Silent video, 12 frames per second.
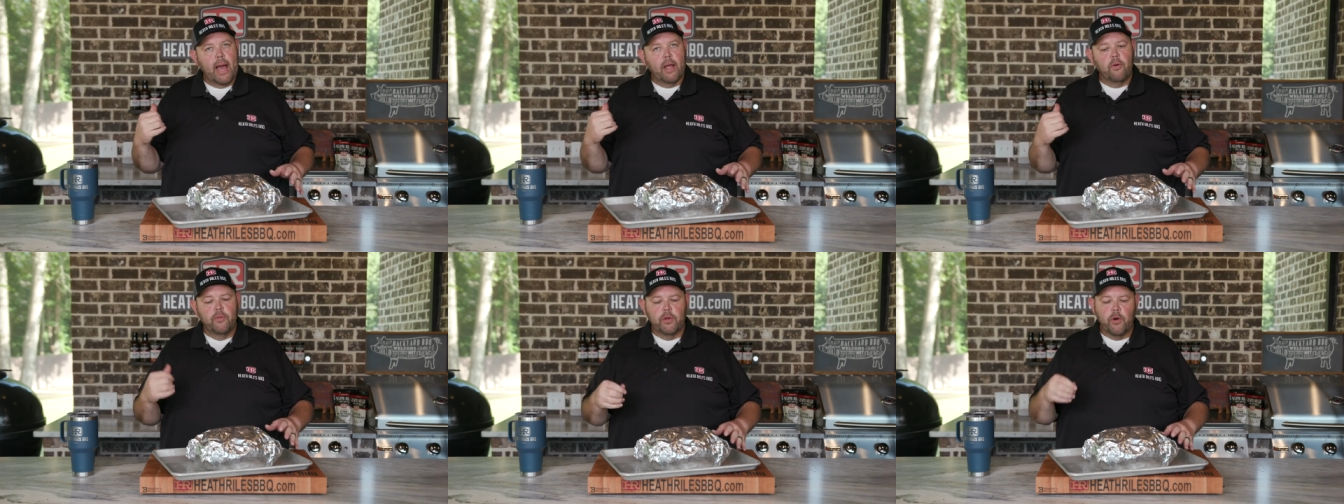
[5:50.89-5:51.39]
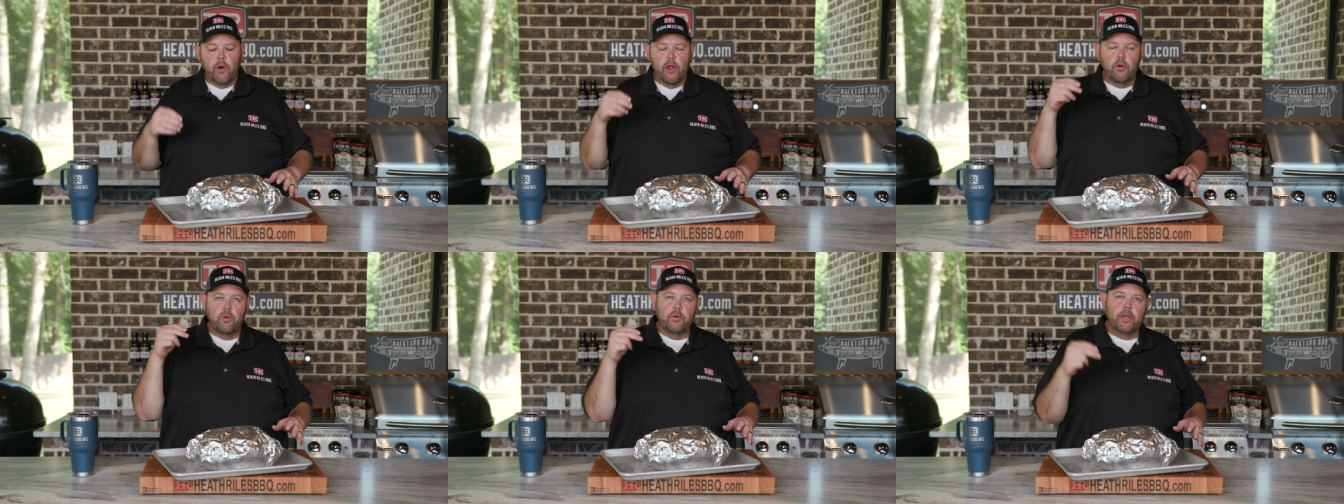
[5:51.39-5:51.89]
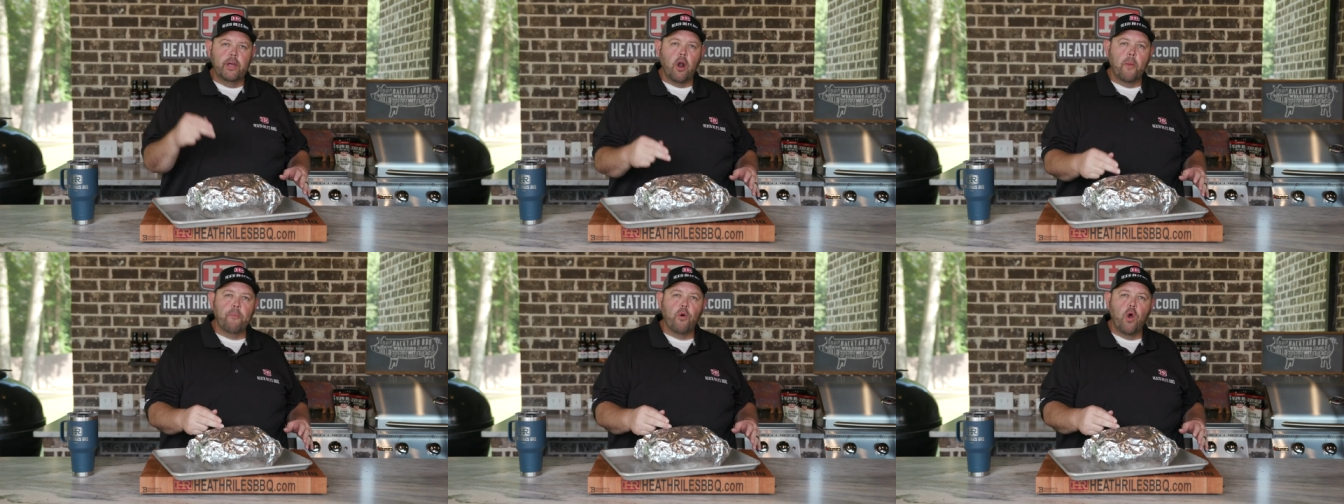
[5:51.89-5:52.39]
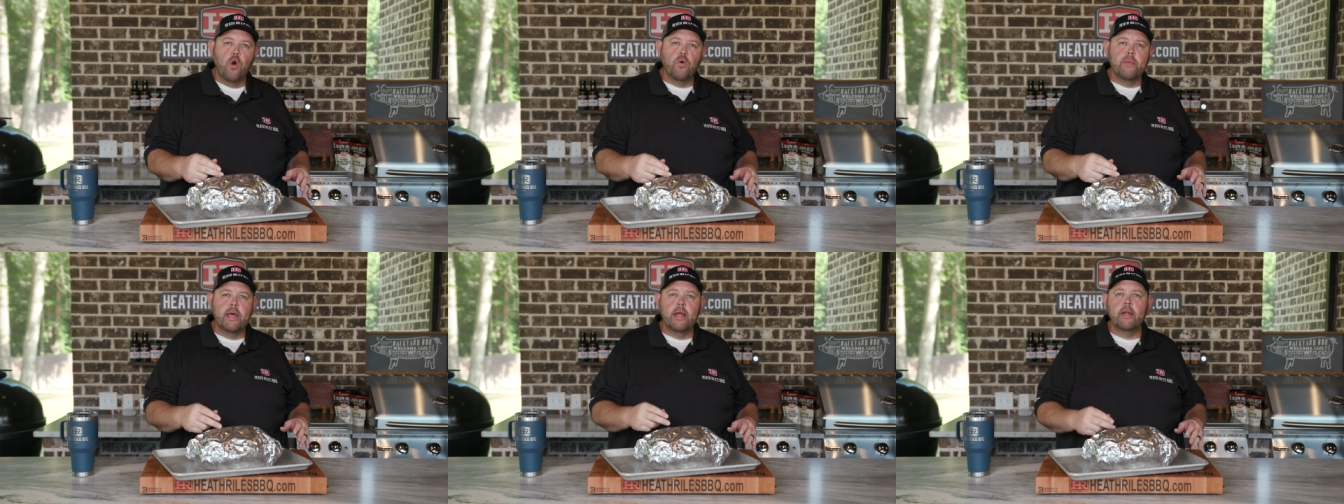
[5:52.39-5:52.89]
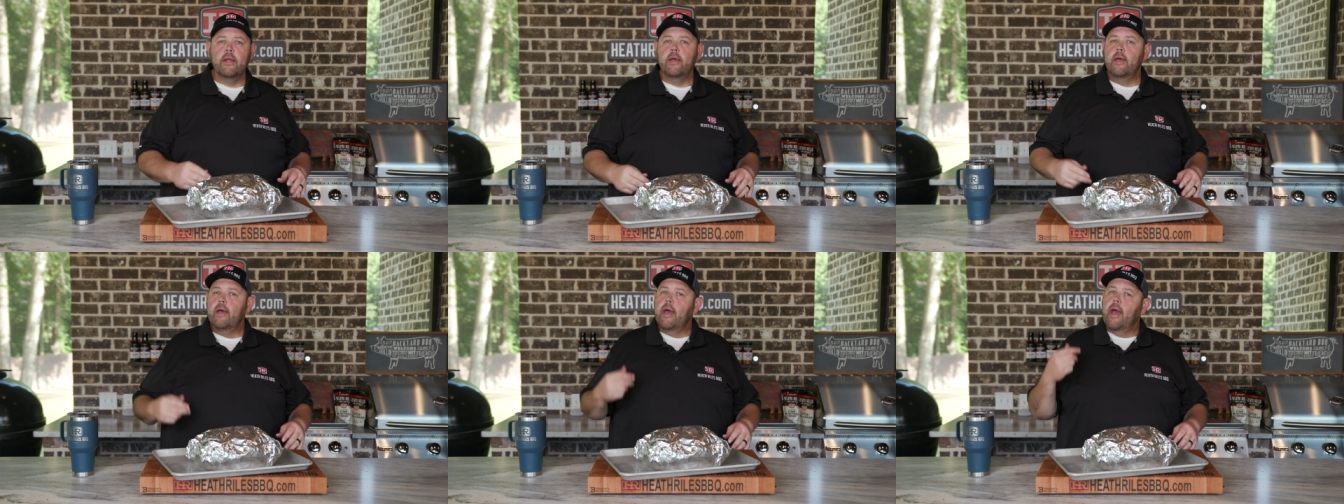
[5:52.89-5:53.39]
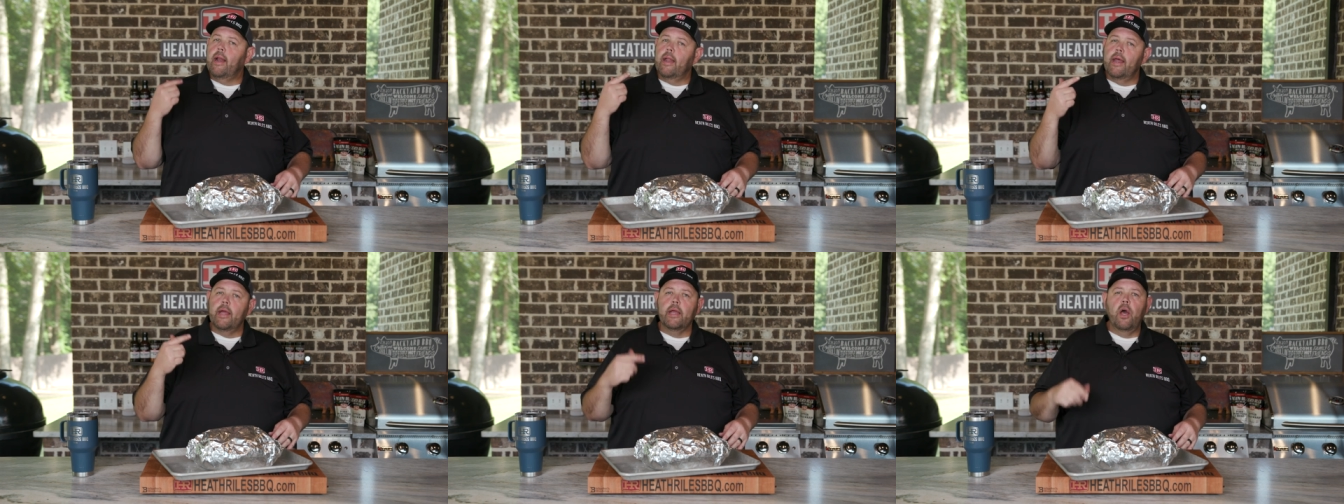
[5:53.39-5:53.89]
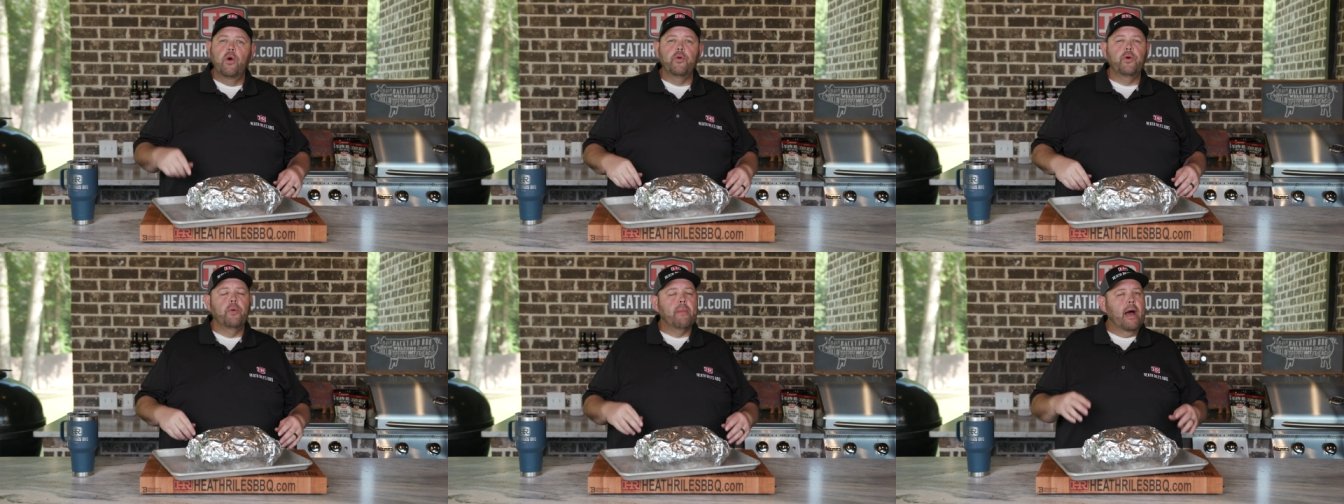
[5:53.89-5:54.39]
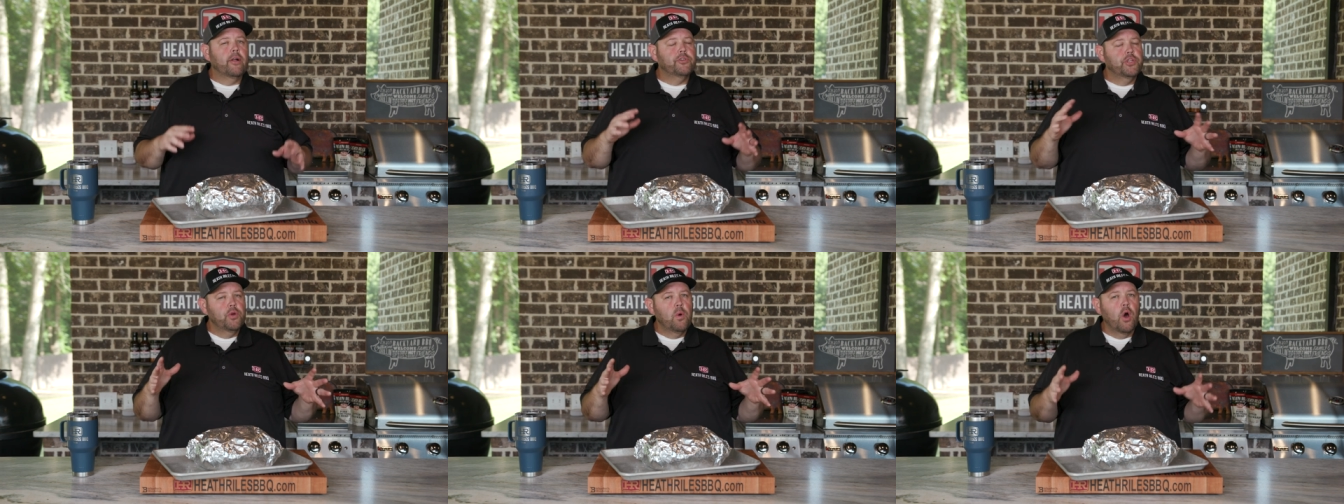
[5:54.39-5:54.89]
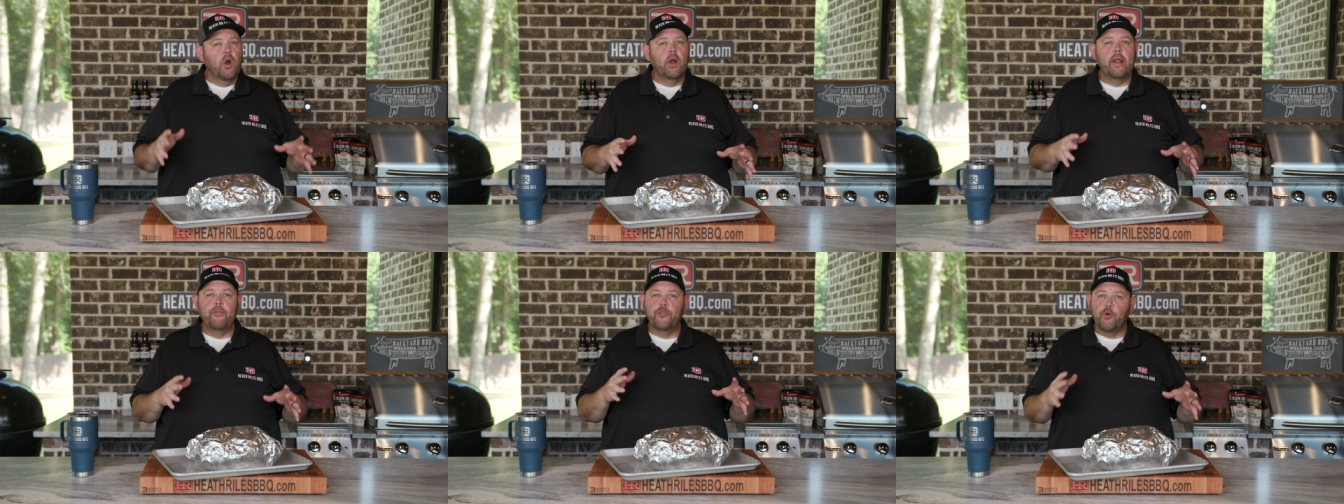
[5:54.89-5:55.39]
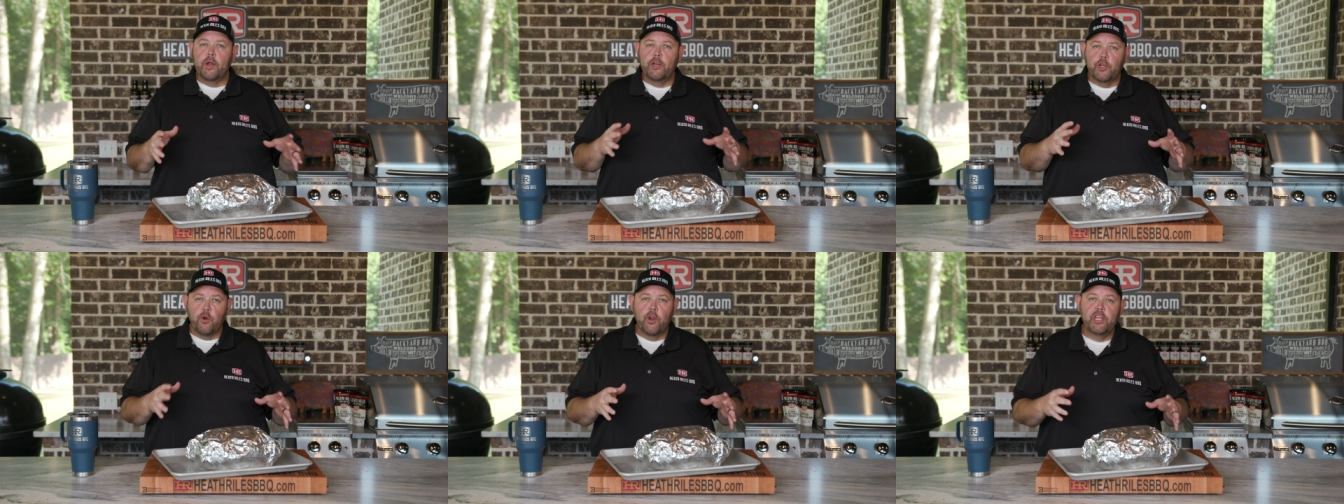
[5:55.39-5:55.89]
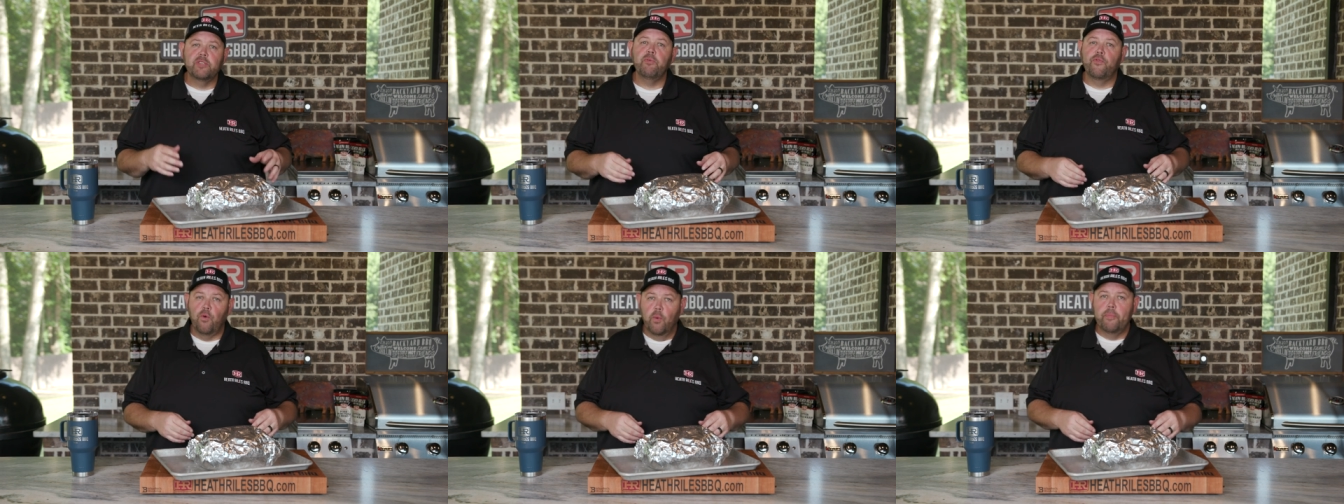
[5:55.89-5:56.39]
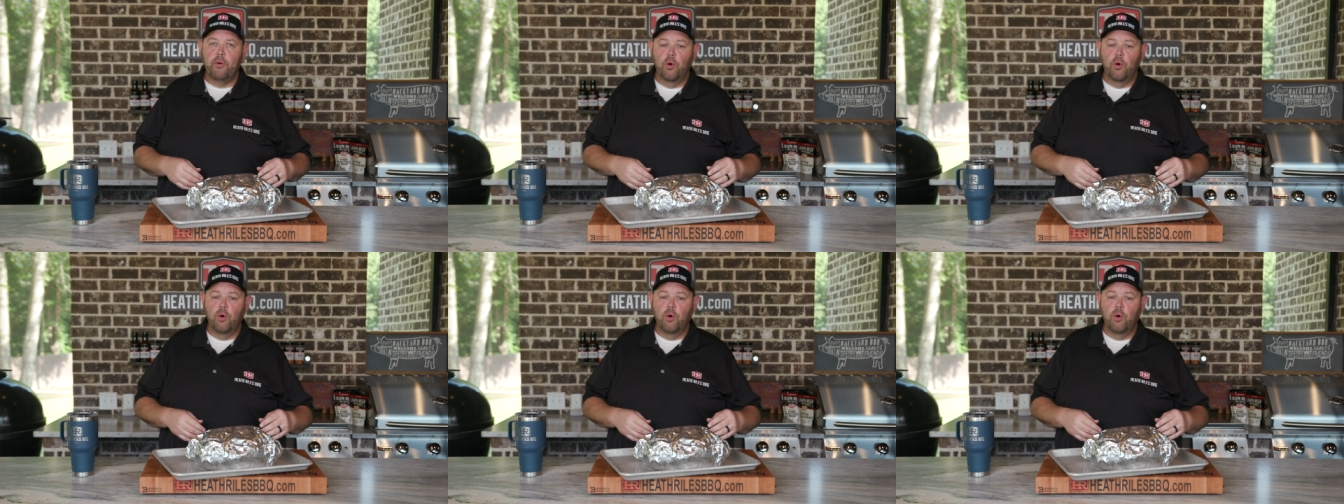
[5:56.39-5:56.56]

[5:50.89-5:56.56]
back on the grill, get our probe in it, and let it go to about 203 degrees before we